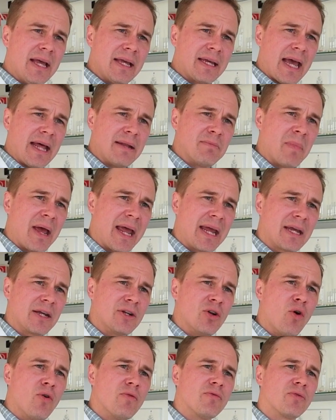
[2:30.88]
can make
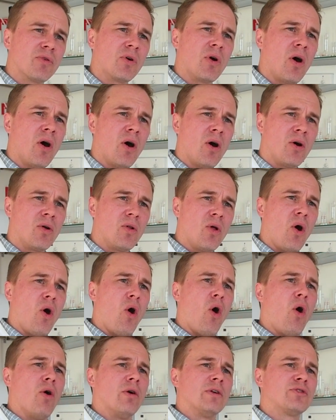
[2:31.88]
an overall
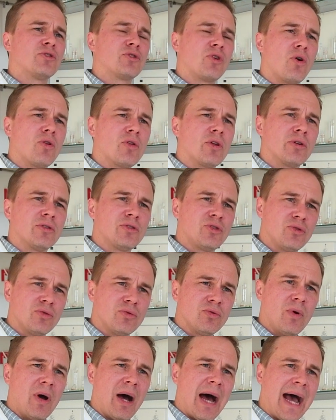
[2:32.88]
solar
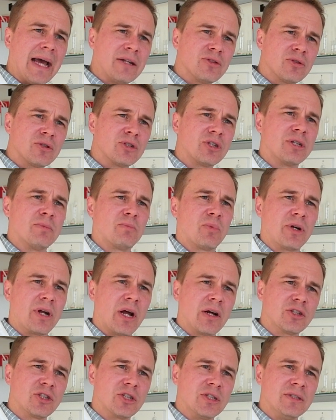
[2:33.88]
to hydrogen
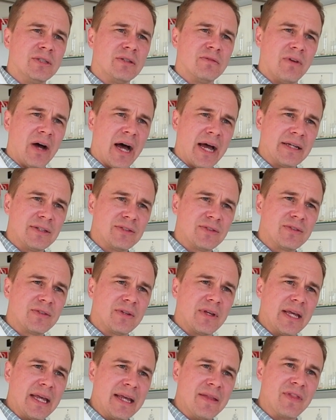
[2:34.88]
production device
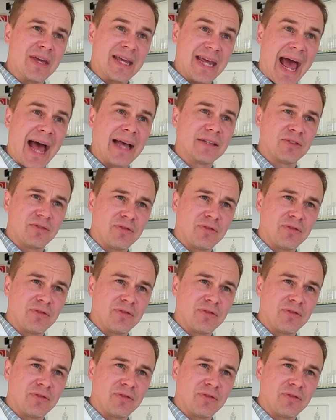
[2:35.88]
in the gas